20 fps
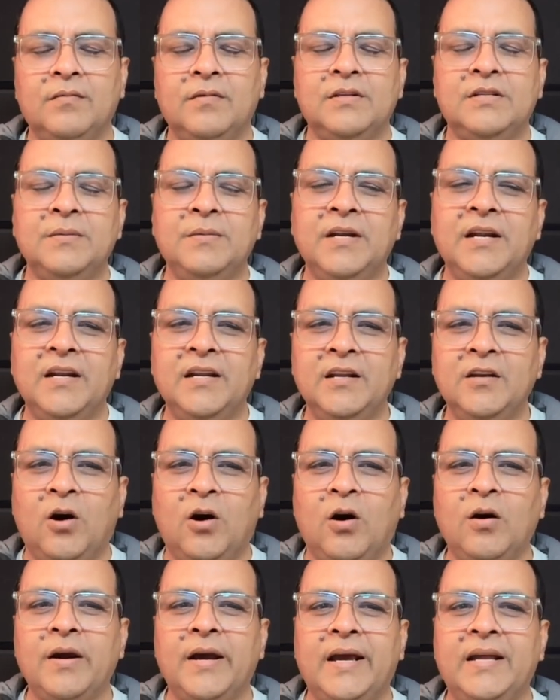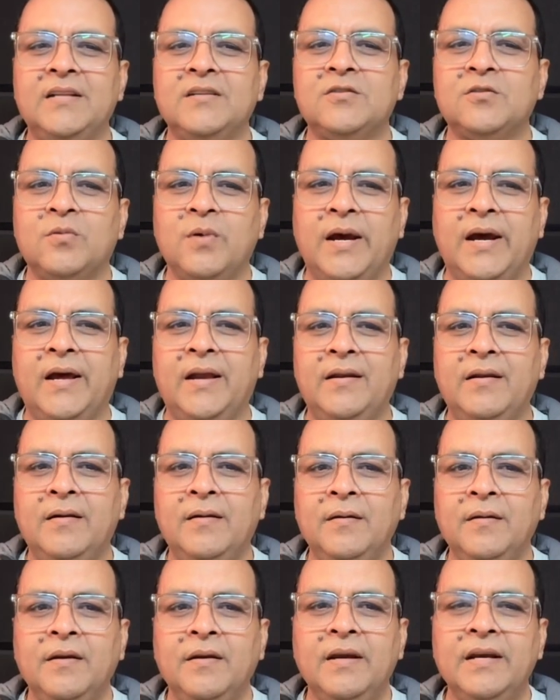Similarly, log n square
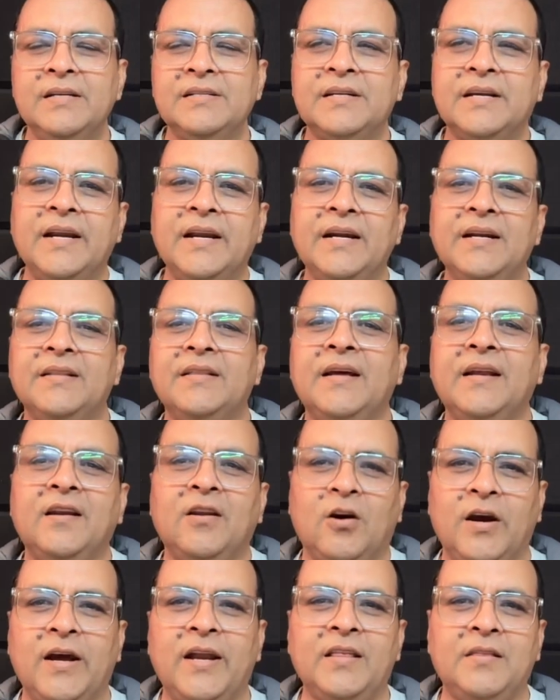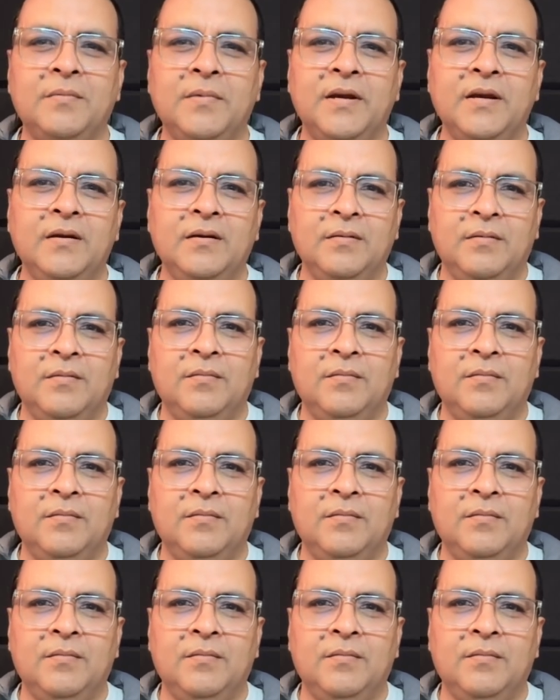is greater than logarithmic